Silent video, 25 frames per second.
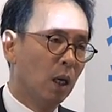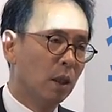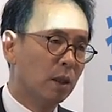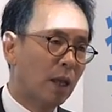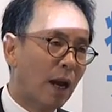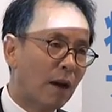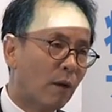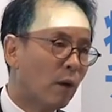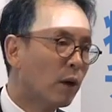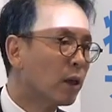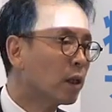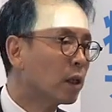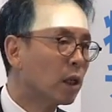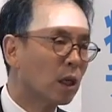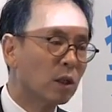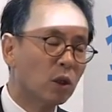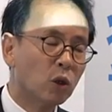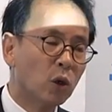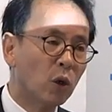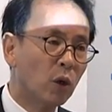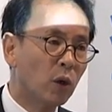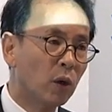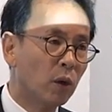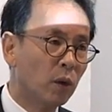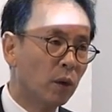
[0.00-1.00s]
direct
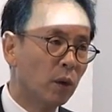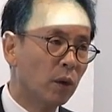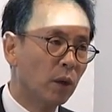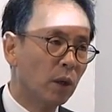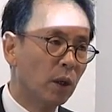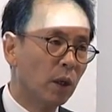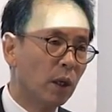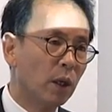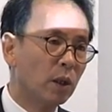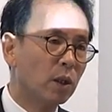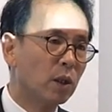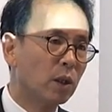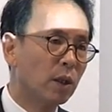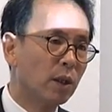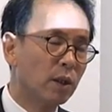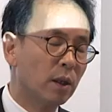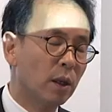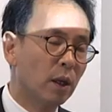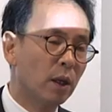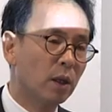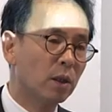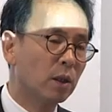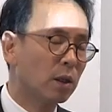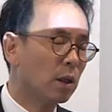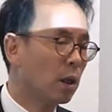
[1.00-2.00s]
control
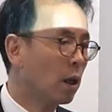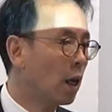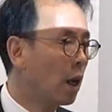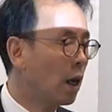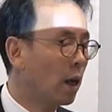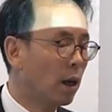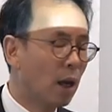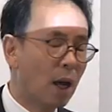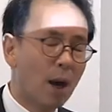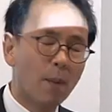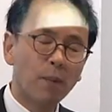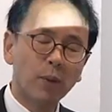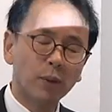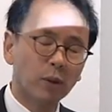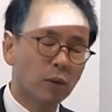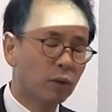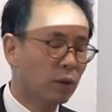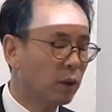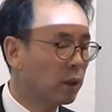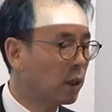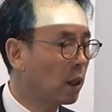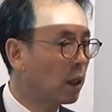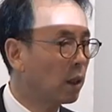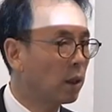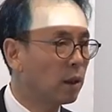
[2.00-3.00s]
is
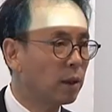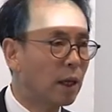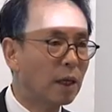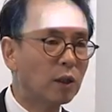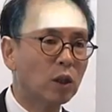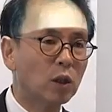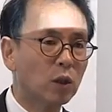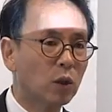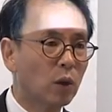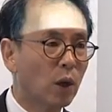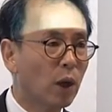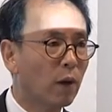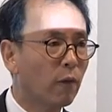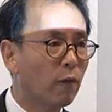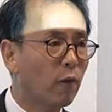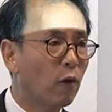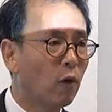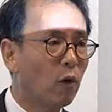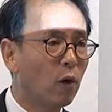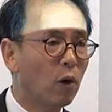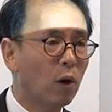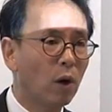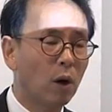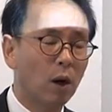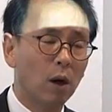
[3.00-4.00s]
absolutely necessary
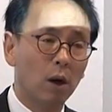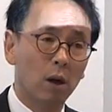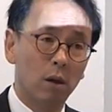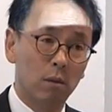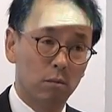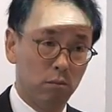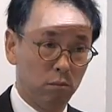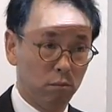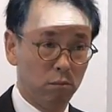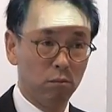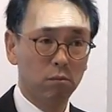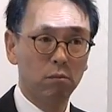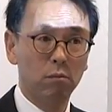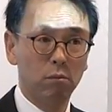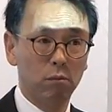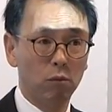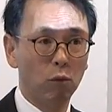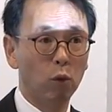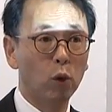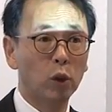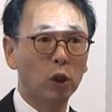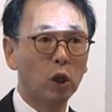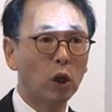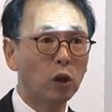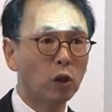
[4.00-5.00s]
for
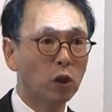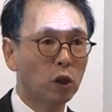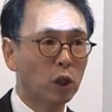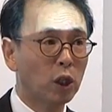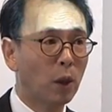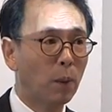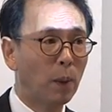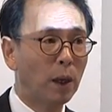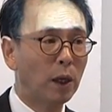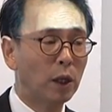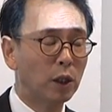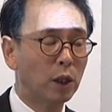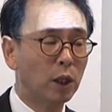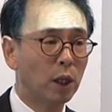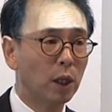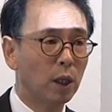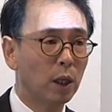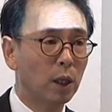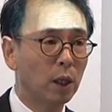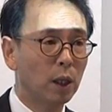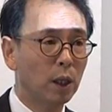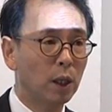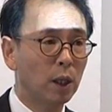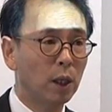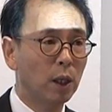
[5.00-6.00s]
regime stability,
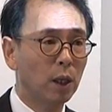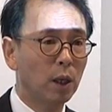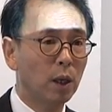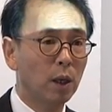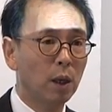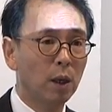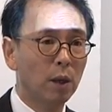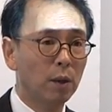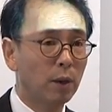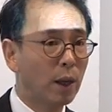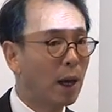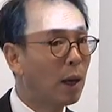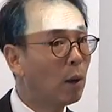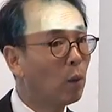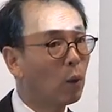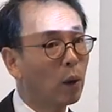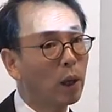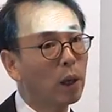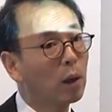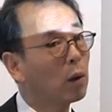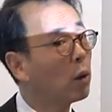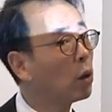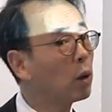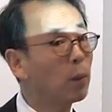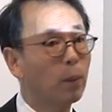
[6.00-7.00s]
then
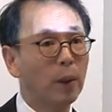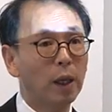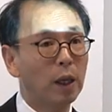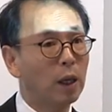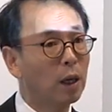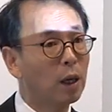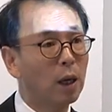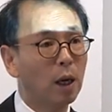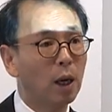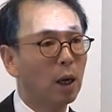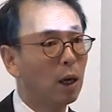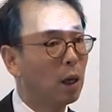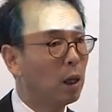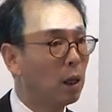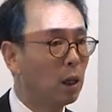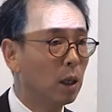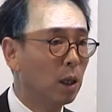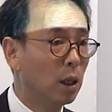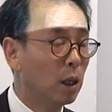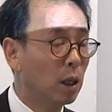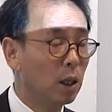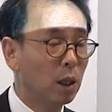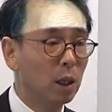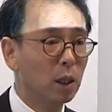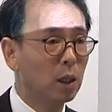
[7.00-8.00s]
we could be
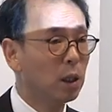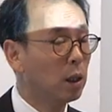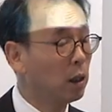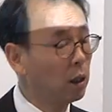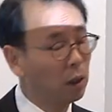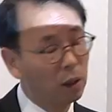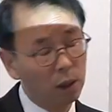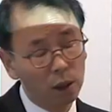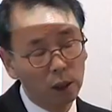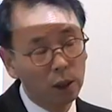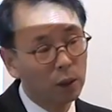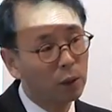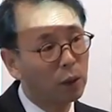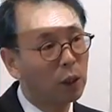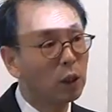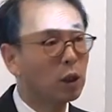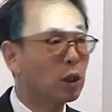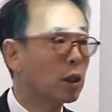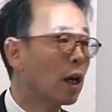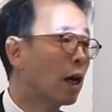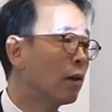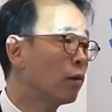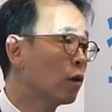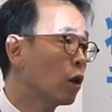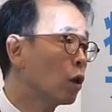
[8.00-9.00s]
in this
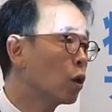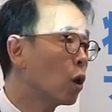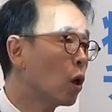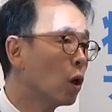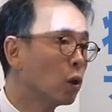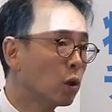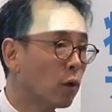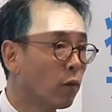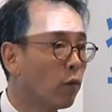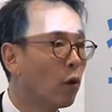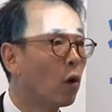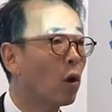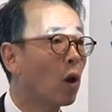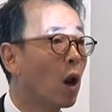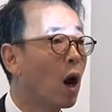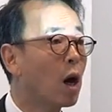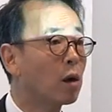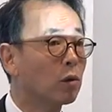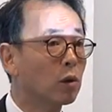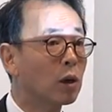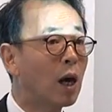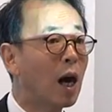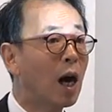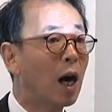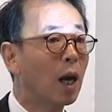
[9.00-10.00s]
kind of situation for a
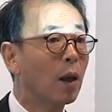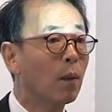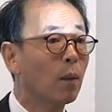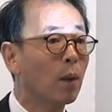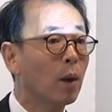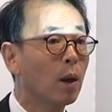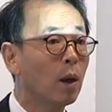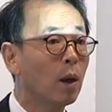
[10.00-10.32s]
long time.